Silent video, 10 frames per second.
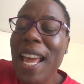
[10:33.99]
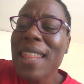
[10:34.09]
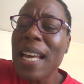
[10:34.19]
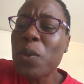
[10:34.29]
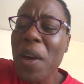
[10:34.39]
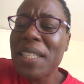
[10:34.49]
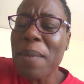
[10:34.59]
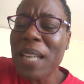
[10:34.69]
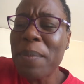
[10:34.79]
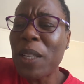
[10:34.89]
That's why
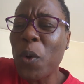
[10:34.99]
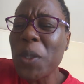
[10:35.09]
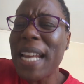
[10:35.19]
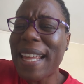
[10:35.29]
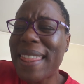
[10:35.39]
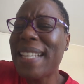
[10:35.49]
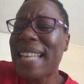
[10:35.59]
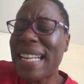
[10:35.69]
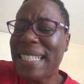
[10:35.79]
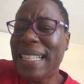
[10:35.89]
sometimes it looks like things
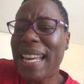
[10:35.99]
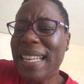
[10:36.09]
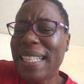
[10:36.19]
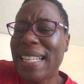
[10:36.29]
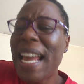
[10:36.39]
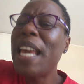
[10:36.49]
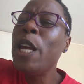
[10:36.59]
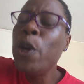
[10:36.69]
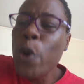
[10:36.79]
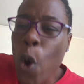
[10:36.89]
are delayed.
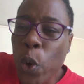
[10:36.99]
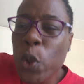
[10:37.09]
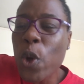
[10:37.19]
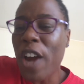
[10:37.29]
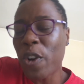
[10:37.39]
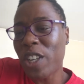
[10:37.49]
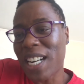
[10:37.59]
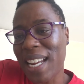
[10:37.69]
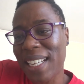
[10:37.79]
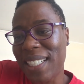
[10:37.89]
He knows you are not
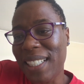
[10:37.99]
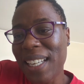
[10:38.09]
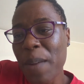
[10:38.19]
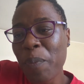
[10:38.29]
ready.